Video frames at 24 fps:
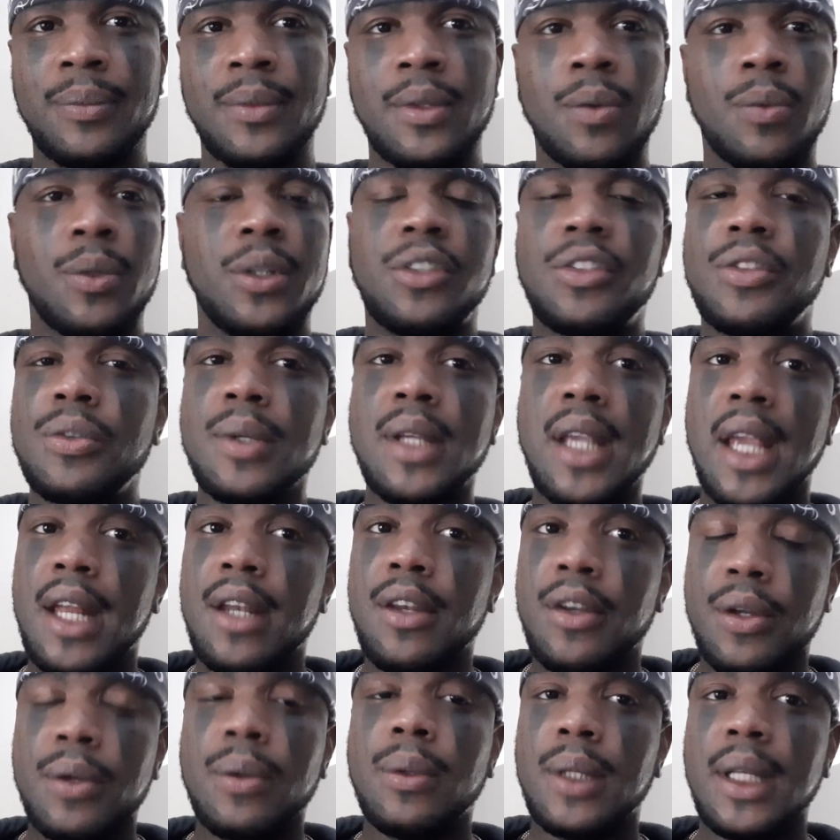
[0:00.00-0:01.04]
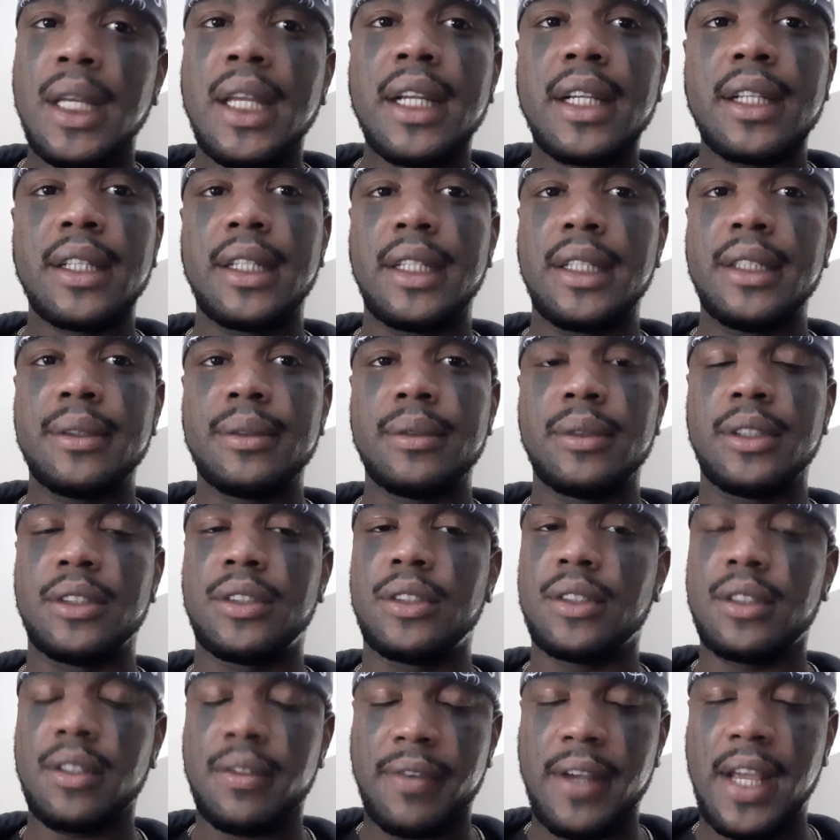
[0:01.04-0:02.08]
which you can do legally, this
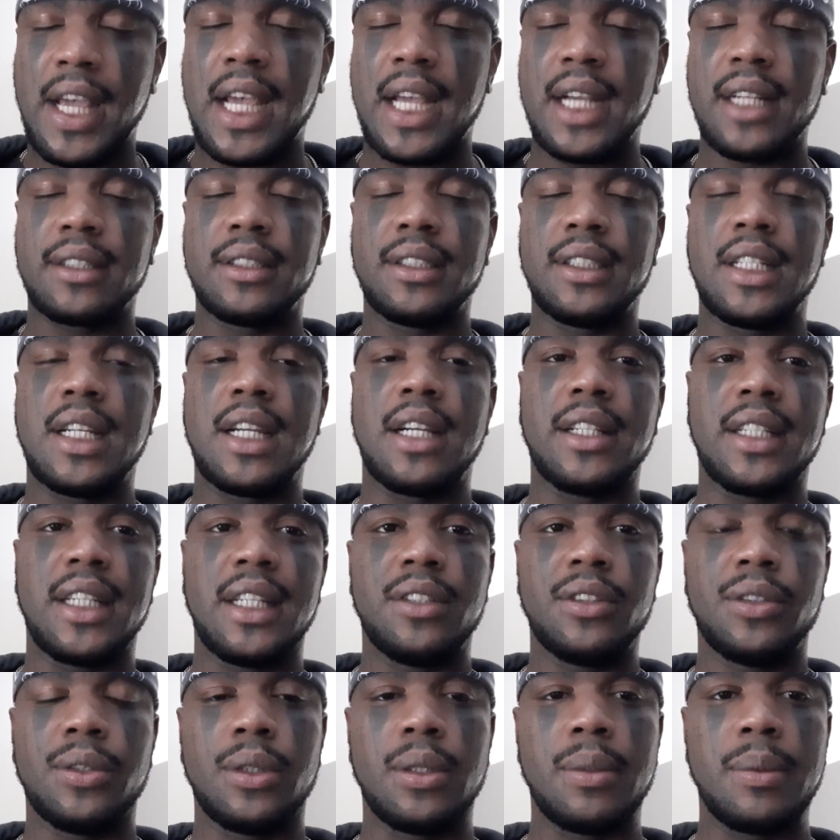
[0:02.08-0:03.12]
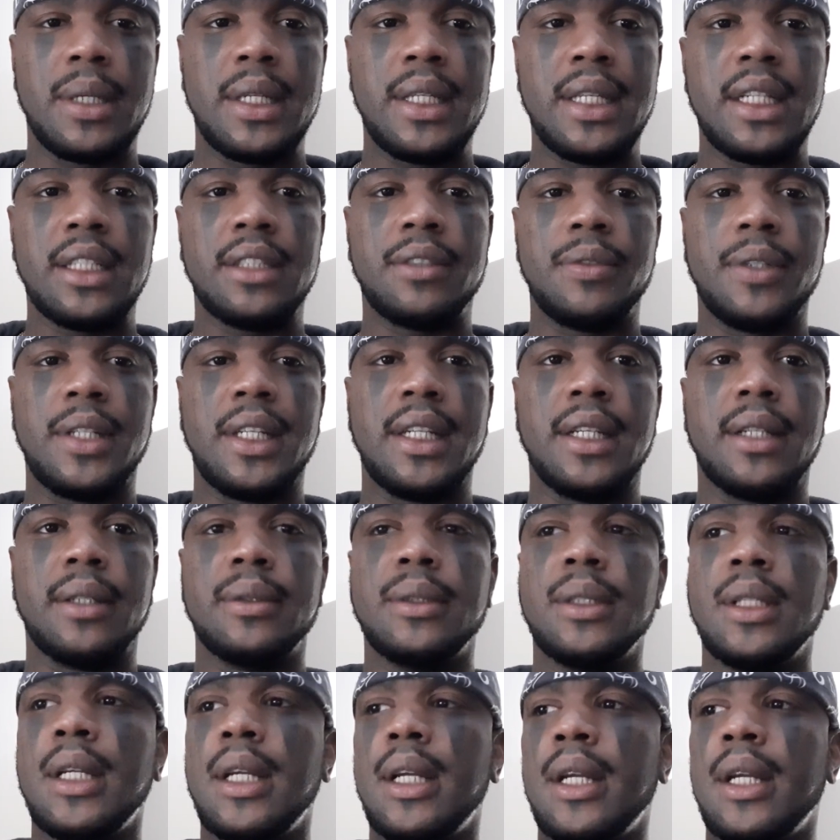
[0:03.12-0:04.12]
is a fact, and I'll get into it in my next video,